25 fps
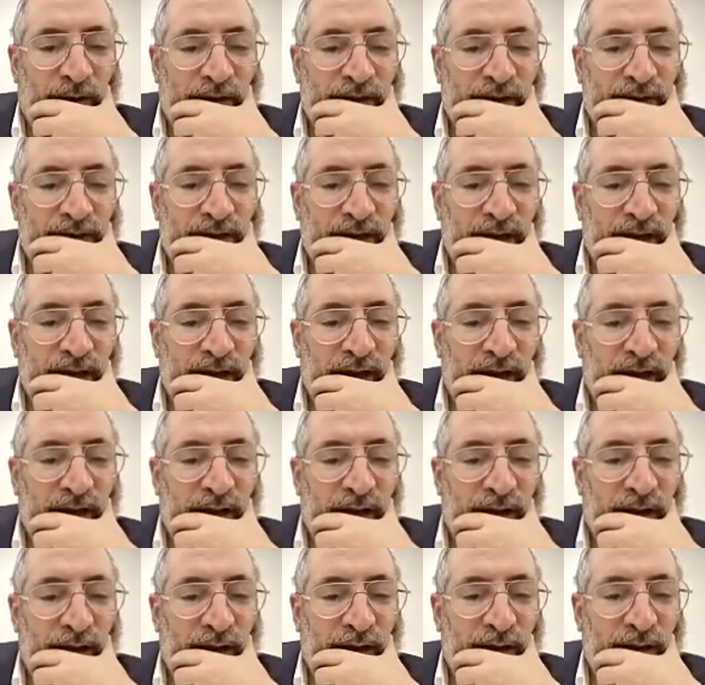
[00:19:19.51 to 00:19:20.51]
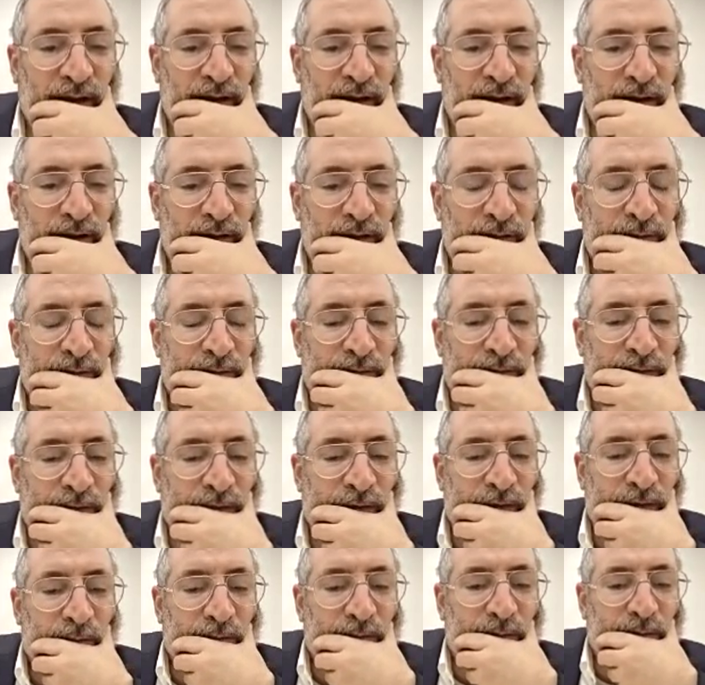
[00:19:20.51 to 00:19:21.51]
Hazeh.
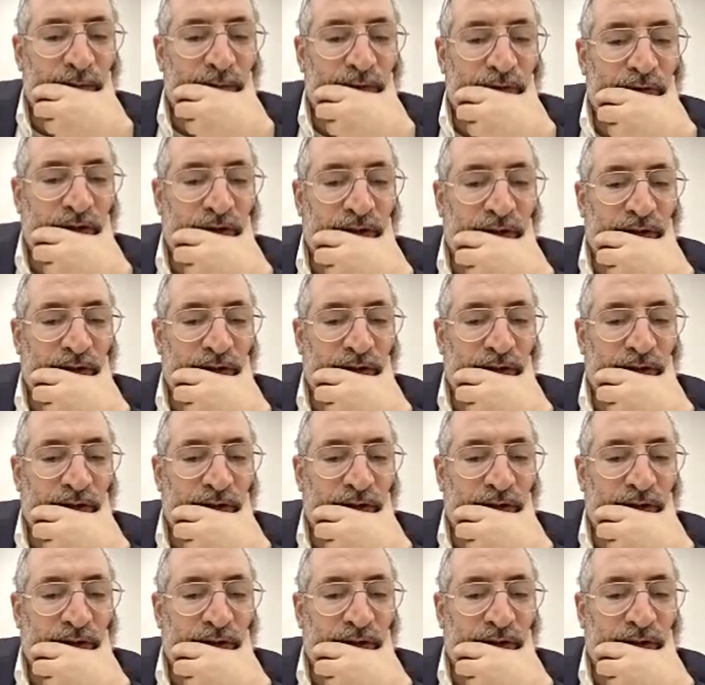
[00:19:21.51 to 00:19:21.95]
Why